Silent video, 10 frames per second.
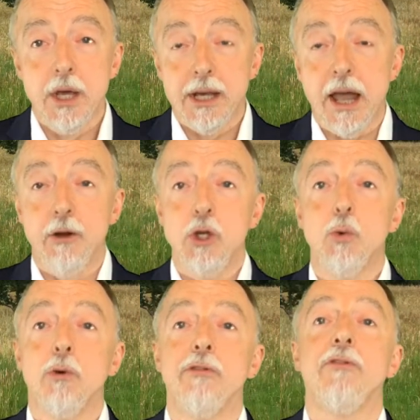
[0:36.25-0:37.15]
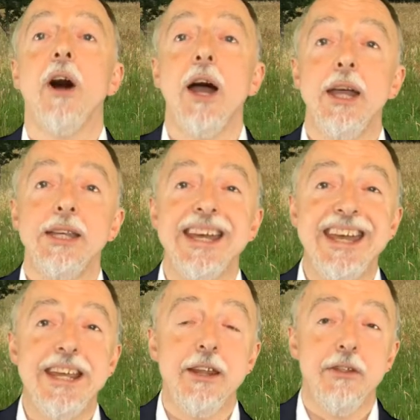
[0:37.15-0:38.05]
Now, you will find
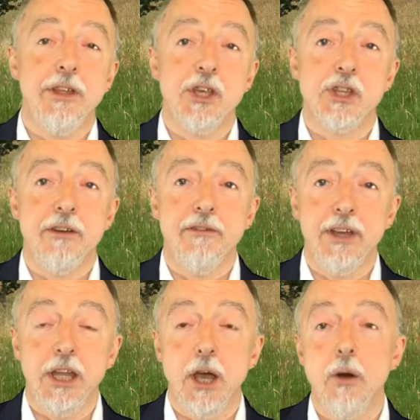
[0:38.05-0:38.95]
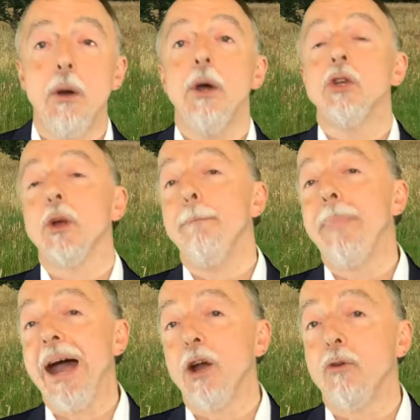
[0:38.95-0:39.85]
in this video some
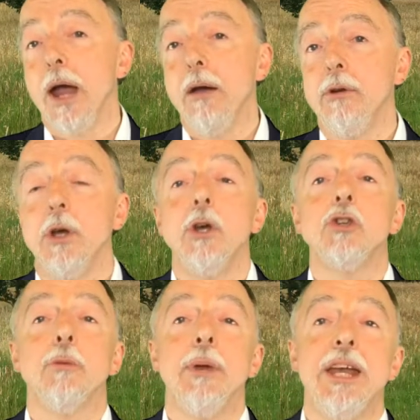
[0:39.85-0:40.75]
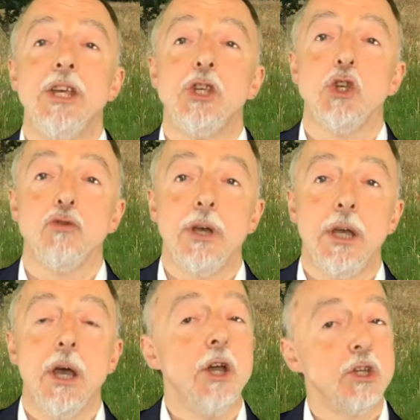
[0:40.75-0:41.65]
background, some history,
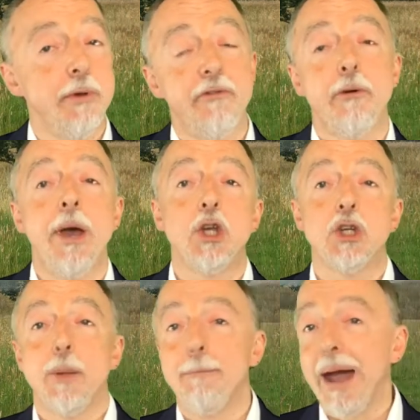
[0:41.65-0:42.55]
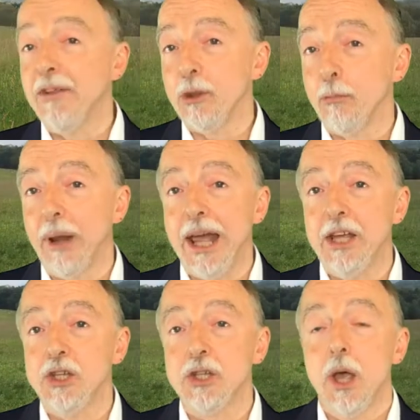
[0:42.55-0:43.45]
some information about the
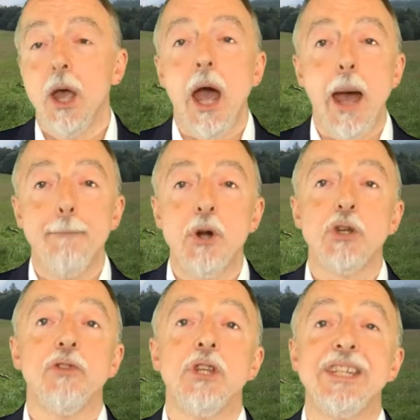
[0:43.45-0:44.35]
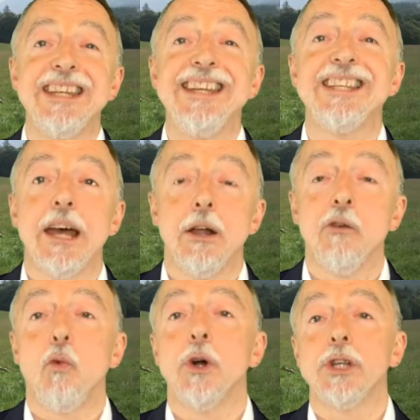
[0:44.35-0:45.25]
place, and much of the detail
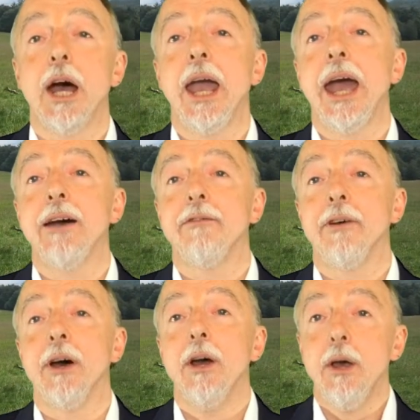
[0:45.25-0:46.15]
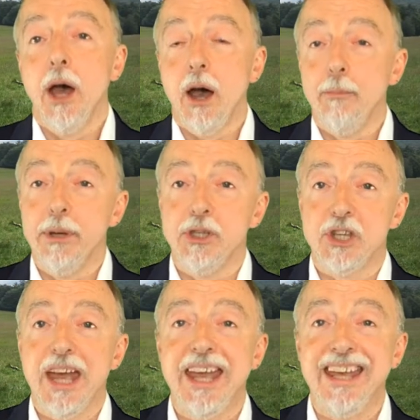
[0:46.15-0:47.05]
of what I have been
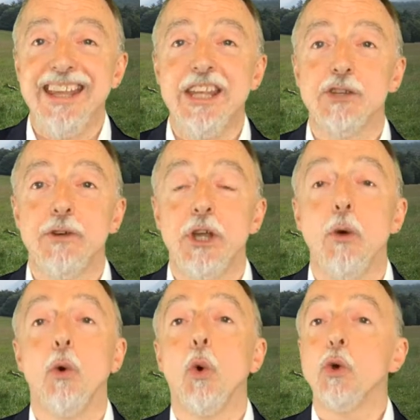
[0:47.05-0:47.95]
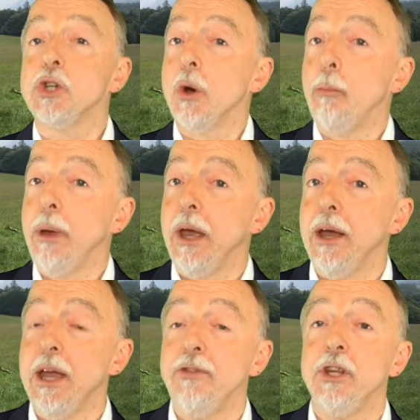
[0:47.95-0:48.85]
saying in this video will also appear
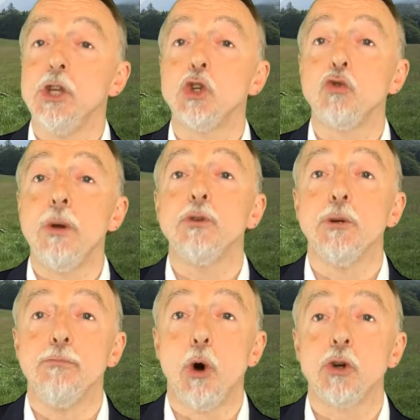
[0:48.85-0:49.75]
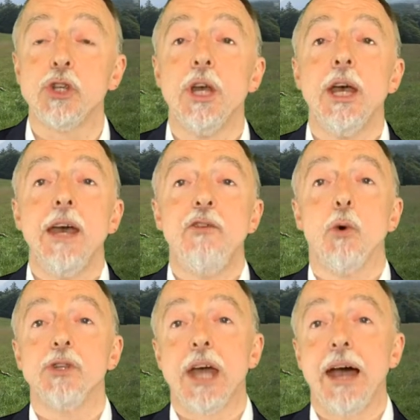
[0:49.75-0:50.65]
in the description box if you
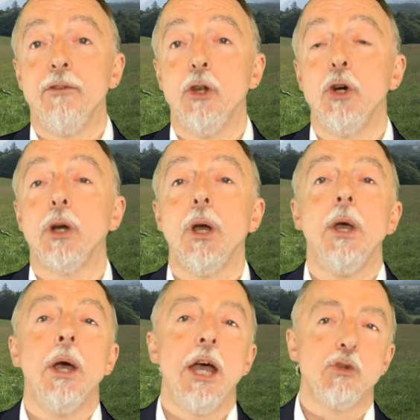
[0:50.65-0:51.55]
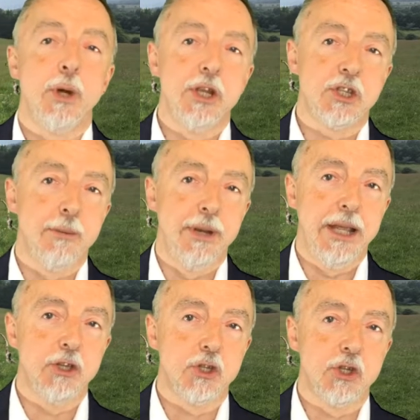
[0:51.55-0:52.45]
want to have a look, as well as some
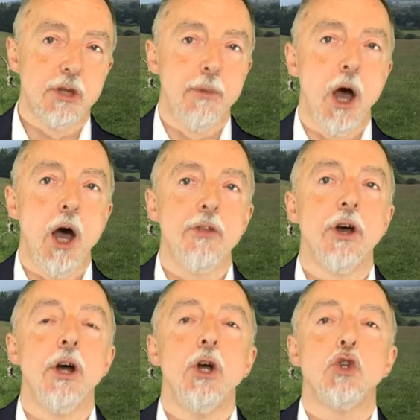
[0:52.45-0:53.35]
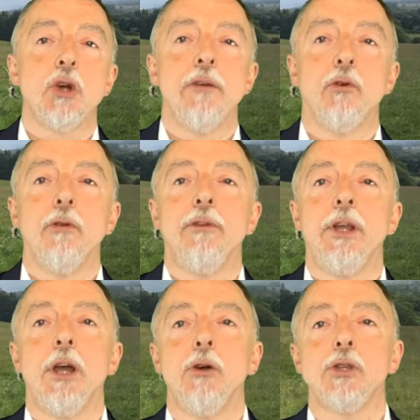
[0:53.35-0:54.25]
links to some other travel
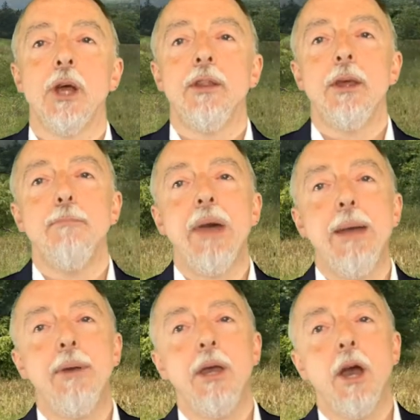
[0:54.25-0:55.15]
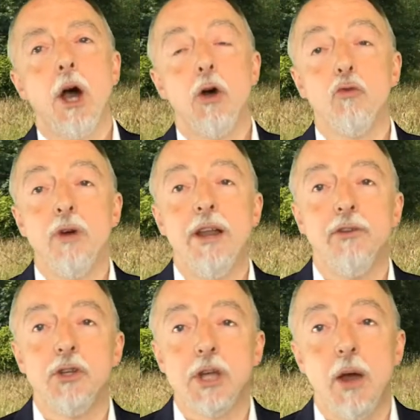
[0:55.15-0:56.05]
videos that may be
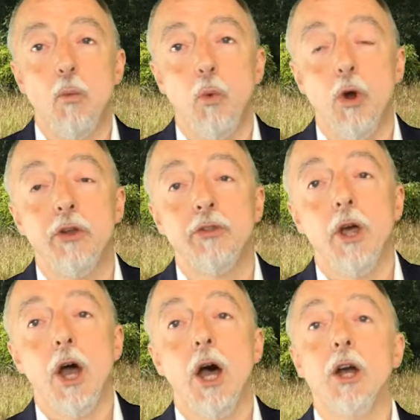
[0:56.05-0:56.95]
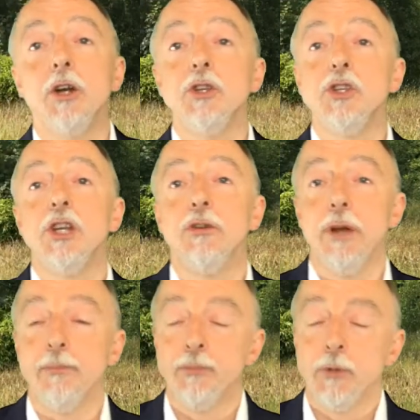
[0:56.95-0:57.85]
relevant and worth considering.